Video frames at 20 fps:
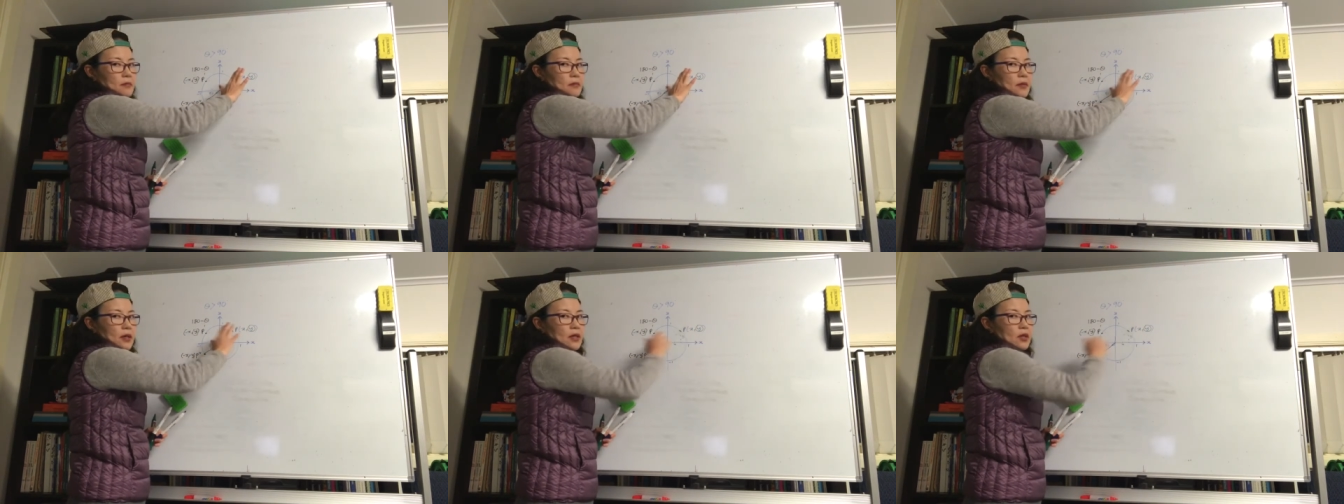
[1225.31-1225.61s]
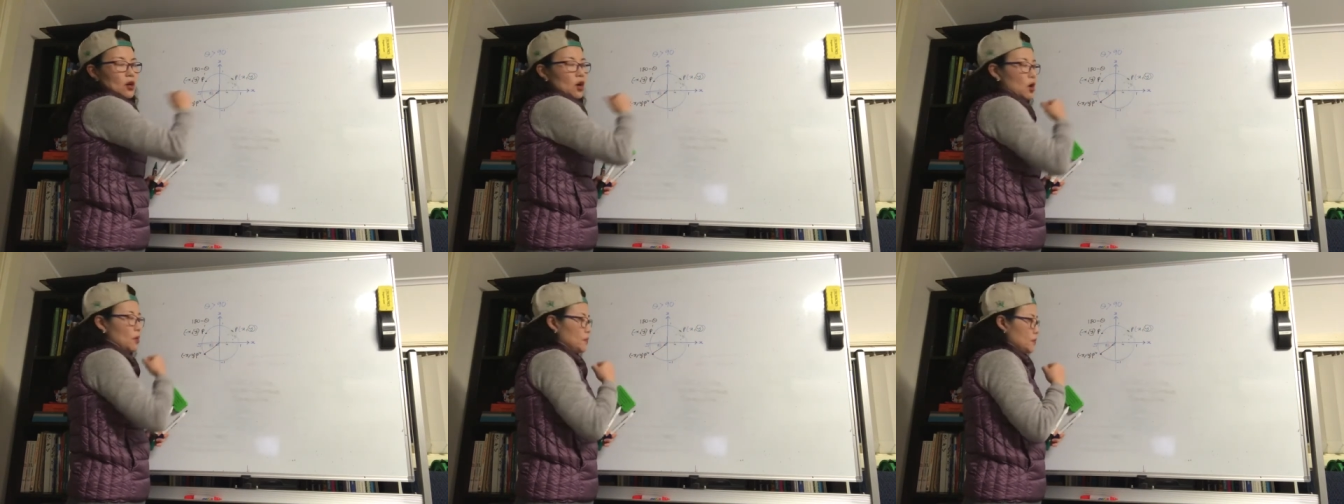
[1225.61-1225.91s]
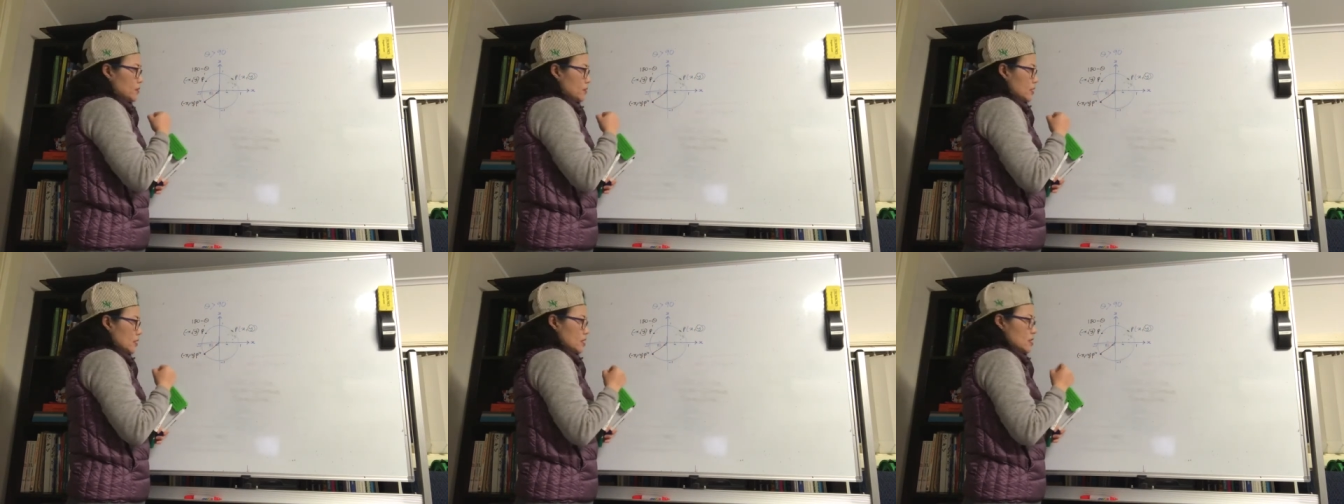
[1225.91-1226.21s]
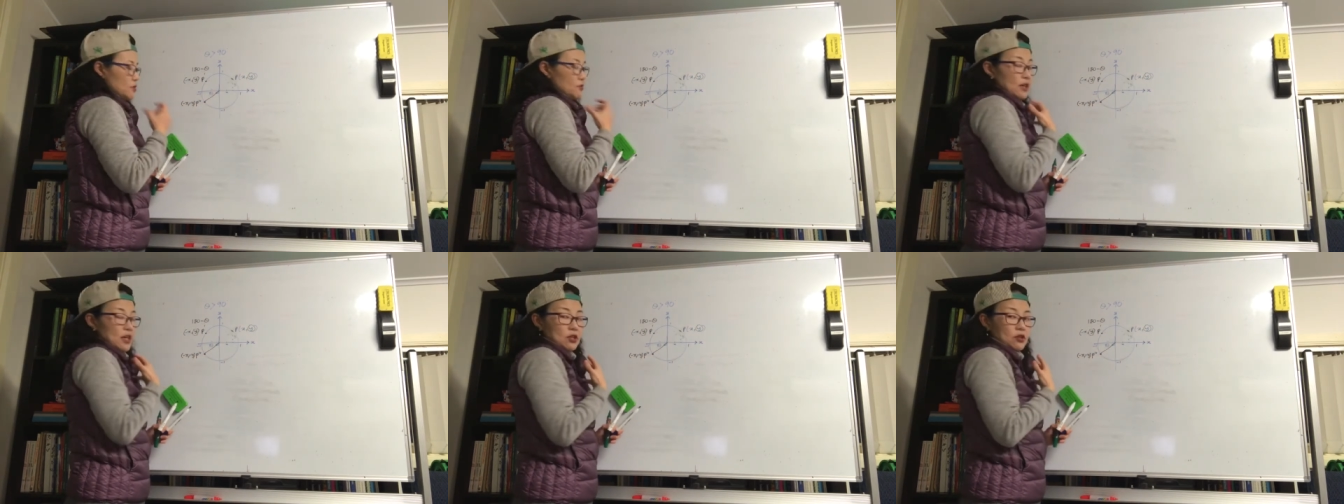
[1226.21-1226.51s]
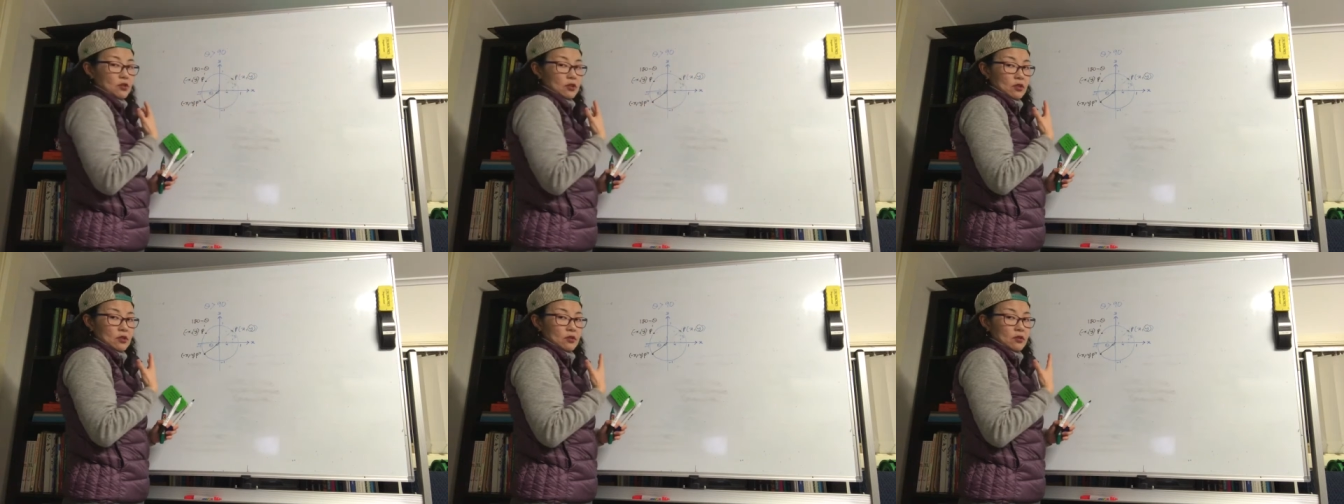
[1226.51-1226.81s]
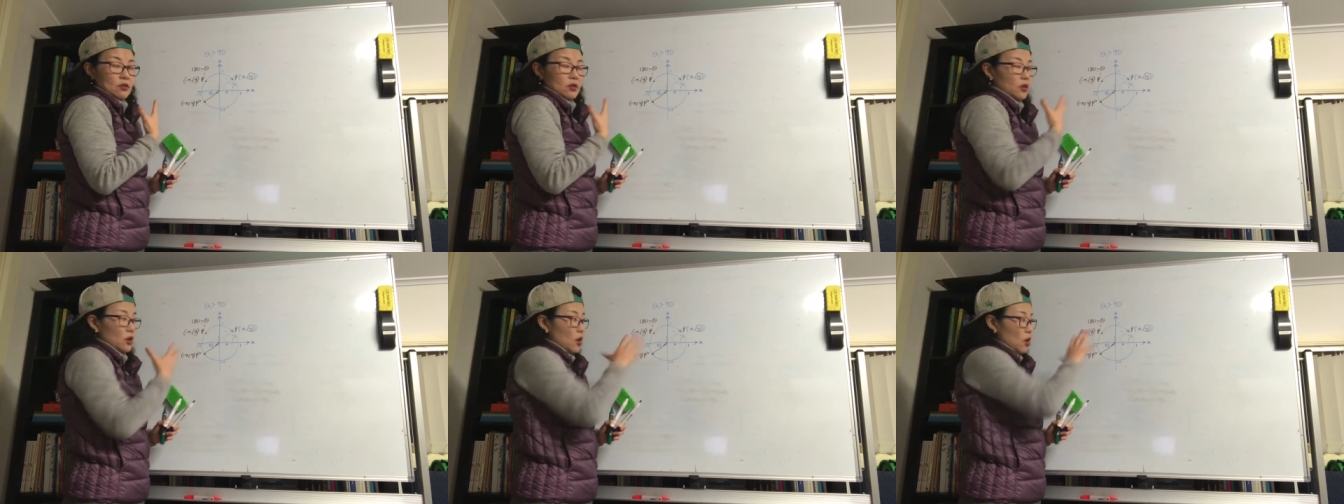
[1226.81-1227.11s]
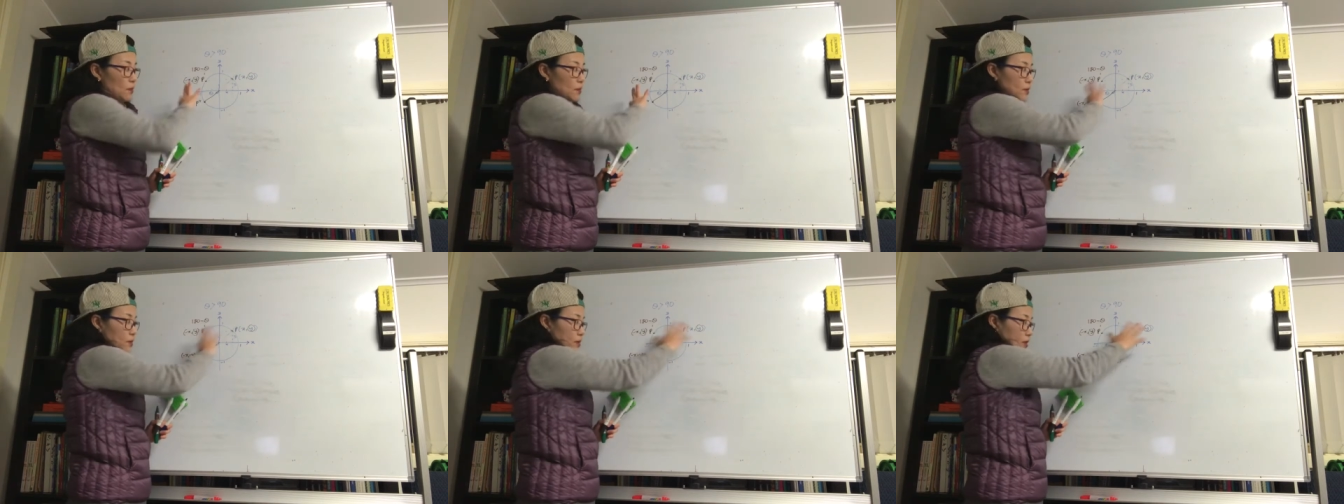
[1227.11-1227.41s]
in the opposite direction, like the
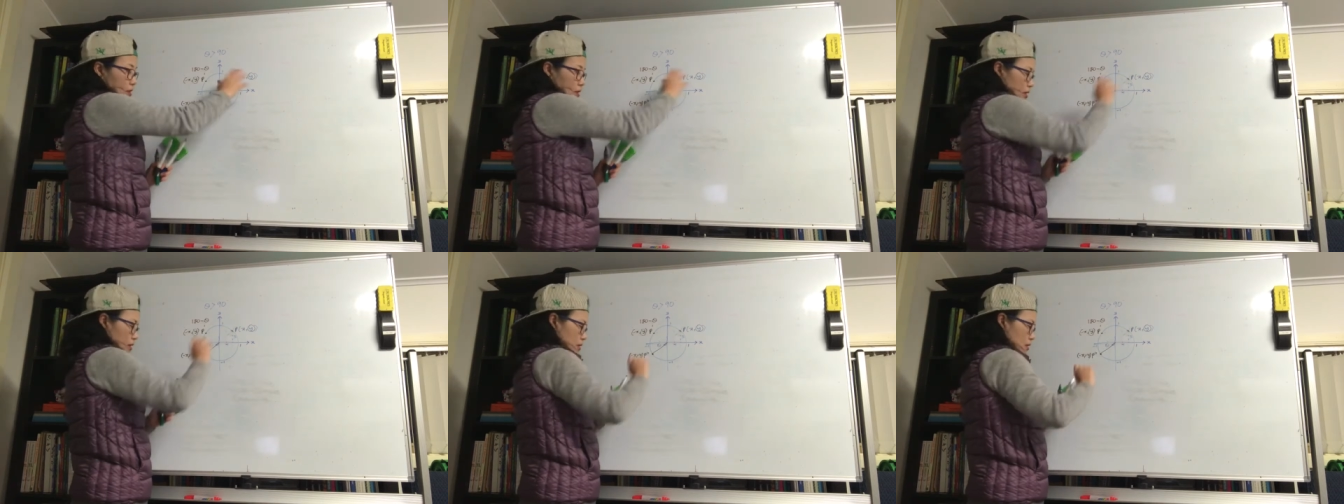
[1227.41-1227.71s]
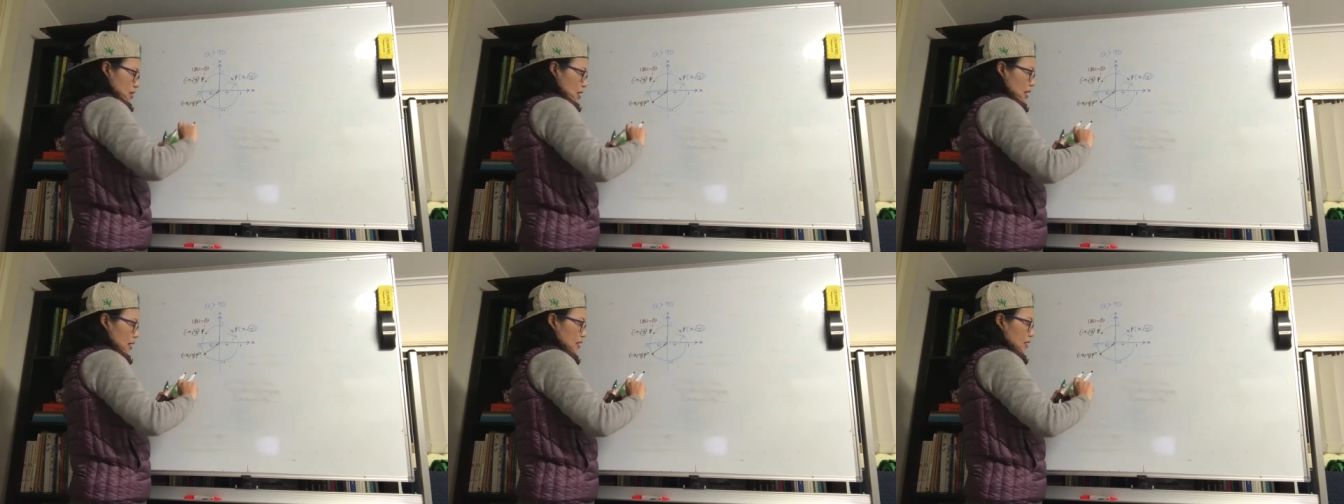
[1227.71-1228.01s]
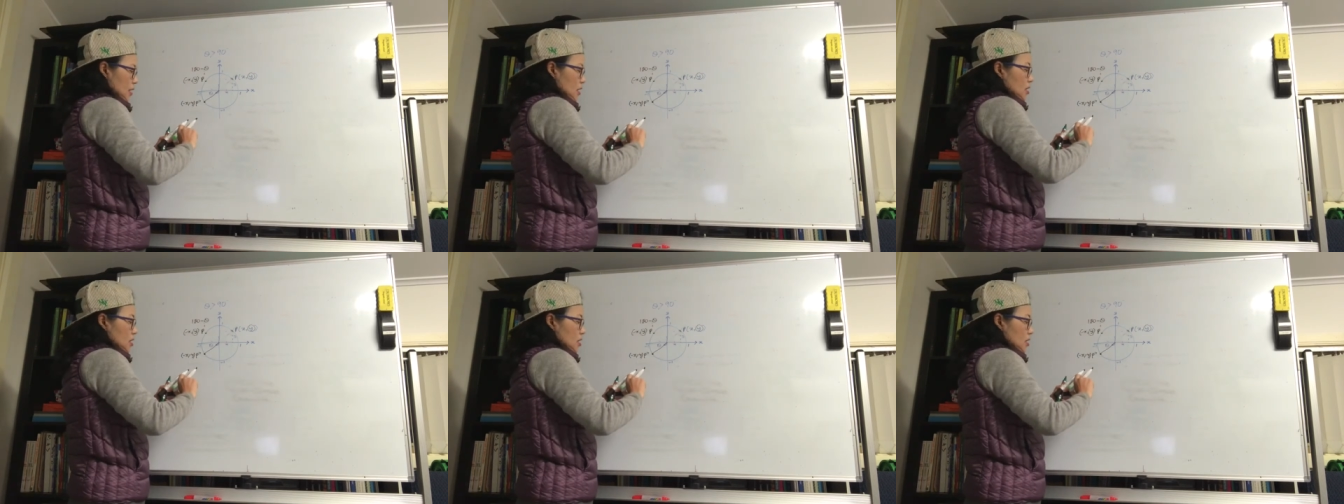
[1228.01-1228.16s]
opposite sign.